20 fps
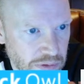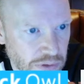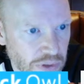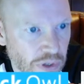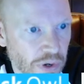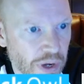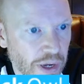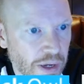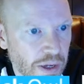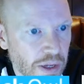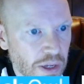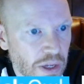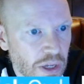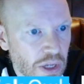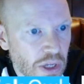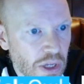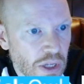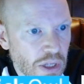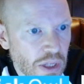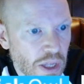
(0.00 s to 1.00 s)
Okay,
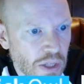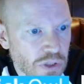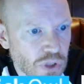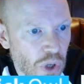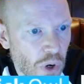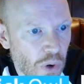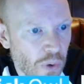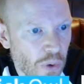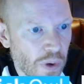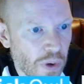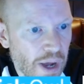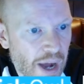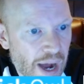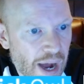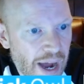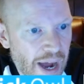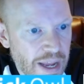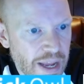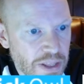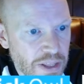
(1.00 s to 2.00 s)
so
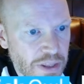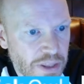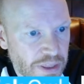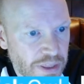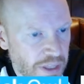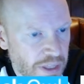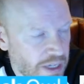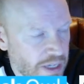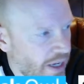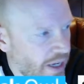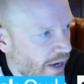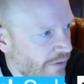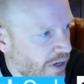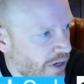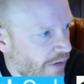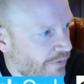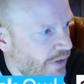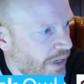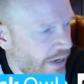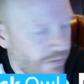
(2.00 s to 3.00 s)
I think I've
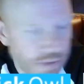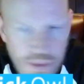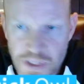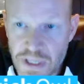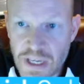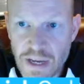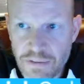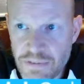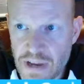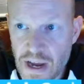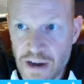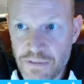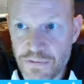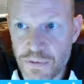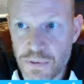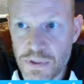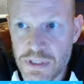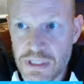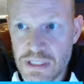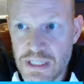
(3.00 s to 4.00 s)
covered everything I've got
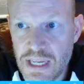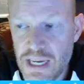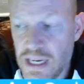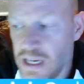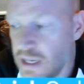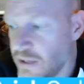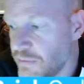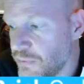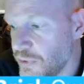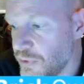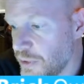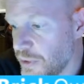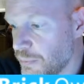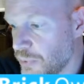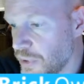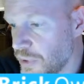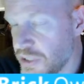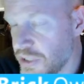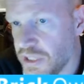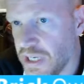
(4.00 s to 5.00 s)
for today. I really
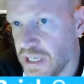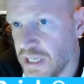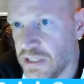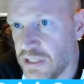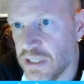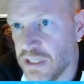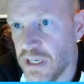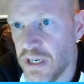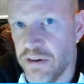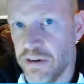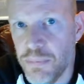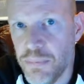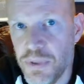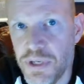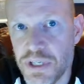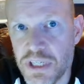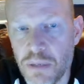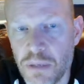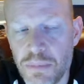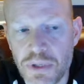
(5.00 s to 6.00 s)
appreciate everybody
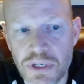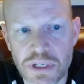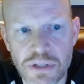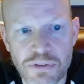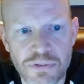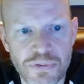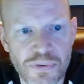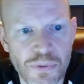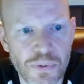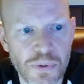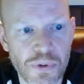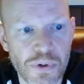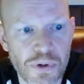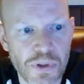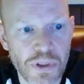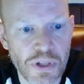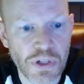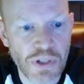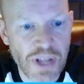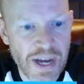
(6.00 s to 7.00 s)
coming in for
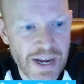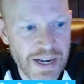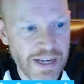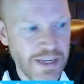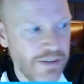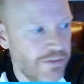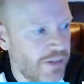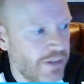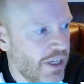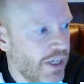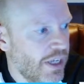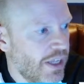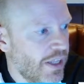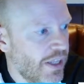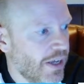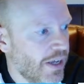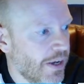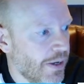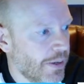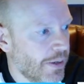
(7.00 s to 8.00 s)
the live.
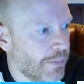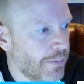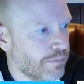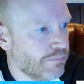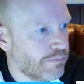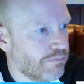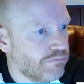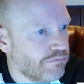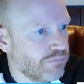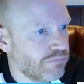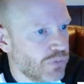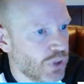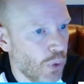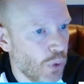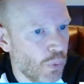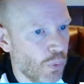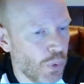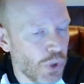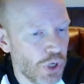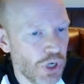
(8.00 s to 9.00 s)
So
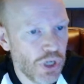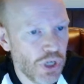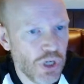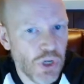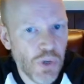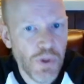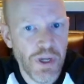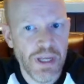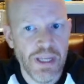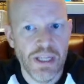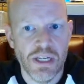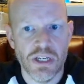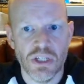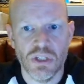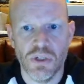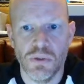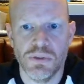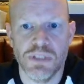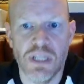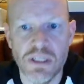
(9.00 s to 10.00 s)
we're going to go ahead and
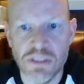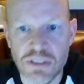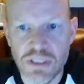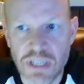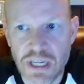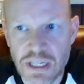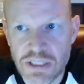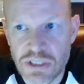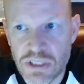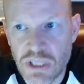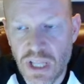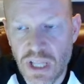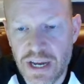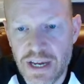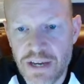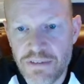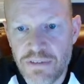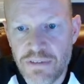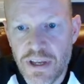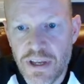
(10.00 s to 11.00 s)
close out tonight's live.